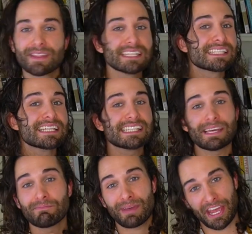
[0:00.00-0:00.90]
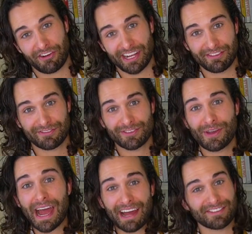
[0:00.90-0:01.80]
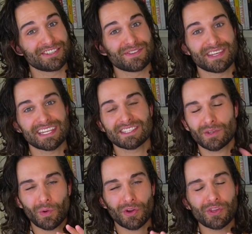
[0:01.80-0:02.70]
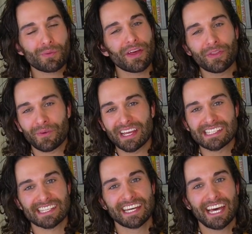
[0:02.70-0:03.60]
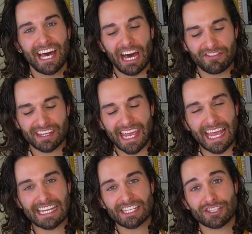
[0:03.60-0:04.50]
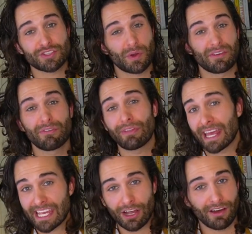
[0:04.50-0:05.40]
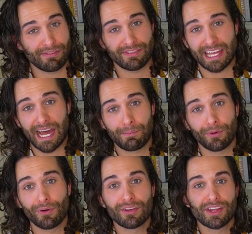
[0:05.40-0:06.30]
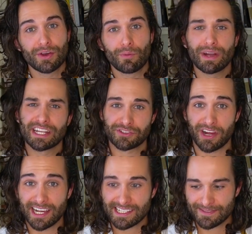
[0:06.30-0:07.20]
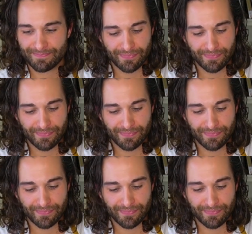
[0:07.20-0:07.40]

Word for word: This is imperative. You have to do this or you run the risk of the candy just sort of flaking off of the apple when it dries.